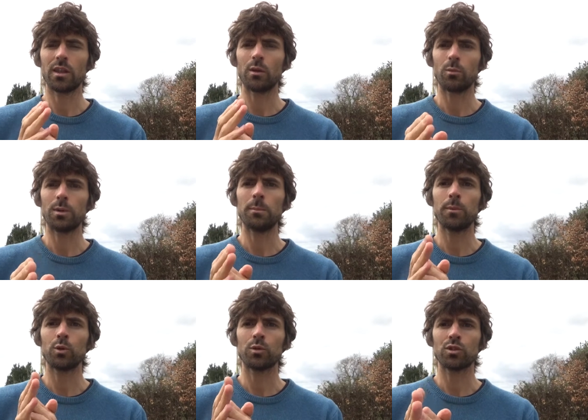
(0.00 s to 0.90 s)
They were
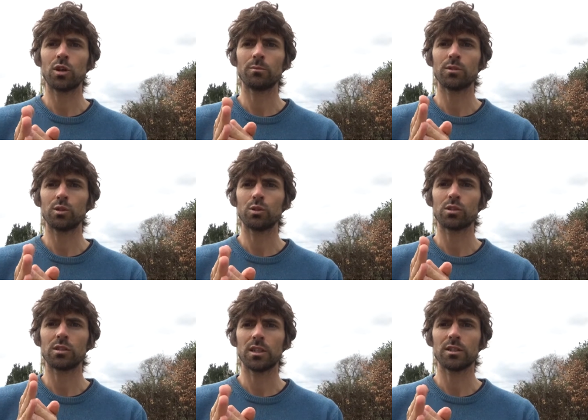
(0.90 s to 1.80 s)
people who stopped,
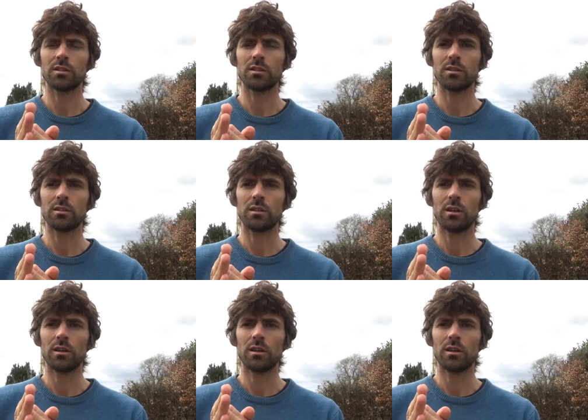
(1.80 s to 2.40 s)
looked, listened,